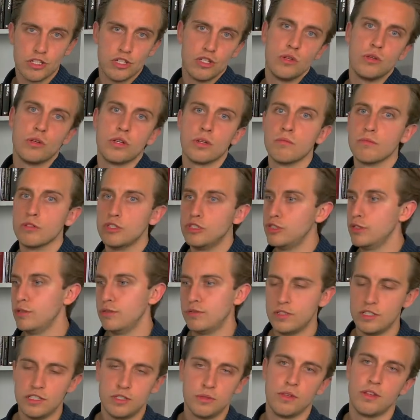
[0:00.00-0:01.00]
you can reduce
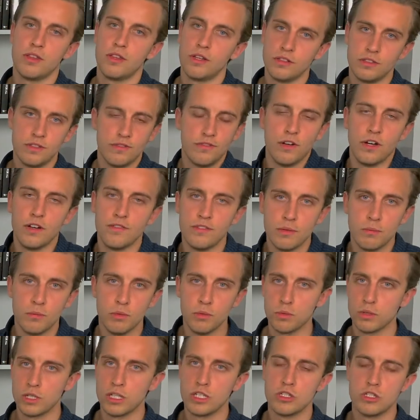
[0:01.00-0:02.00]
it to a 35-year
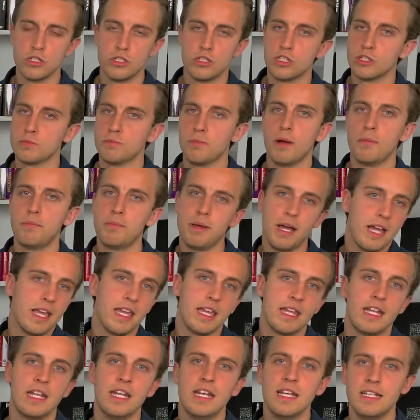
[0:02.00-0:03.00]
mortgage just by
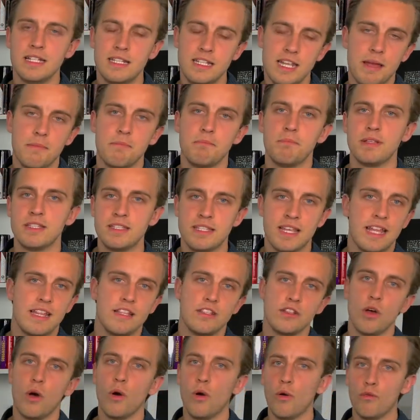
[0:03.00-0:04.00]
paying 10%
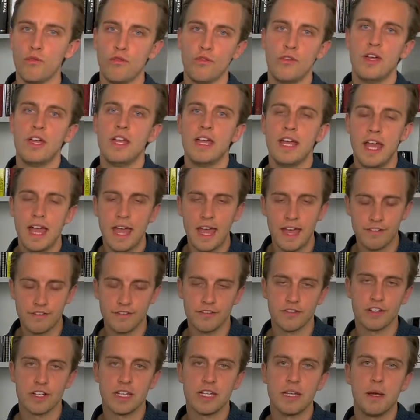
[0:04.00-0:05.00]
off
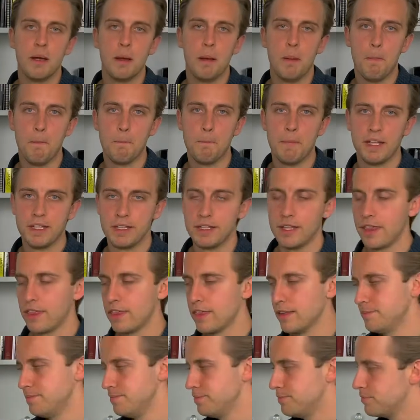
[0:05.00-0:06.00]
every month.
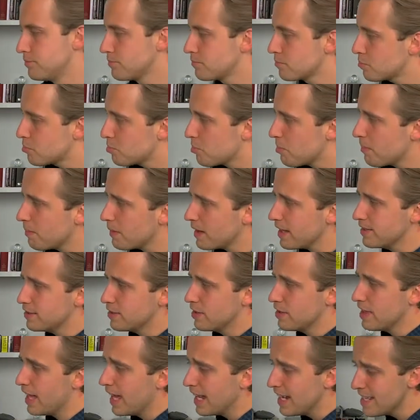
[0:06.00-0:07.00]
So
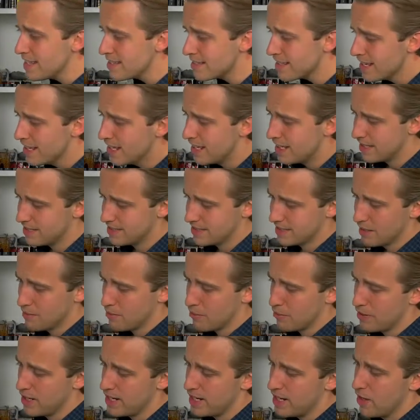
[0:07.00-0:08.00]
that is a
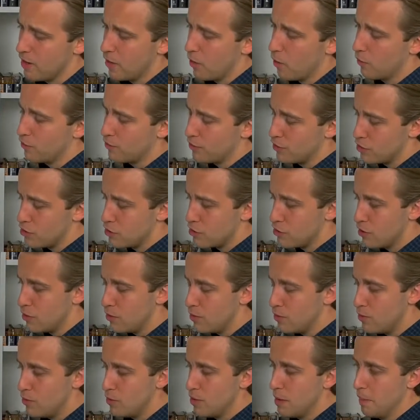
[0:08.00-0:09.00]
summary of the
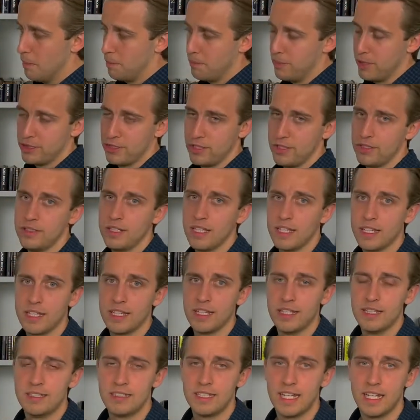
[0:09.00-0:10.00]
two budgeting
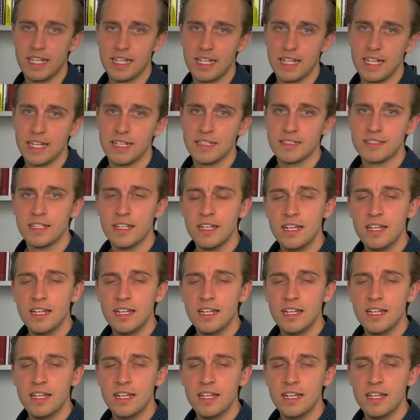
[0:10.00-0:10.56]
techniques.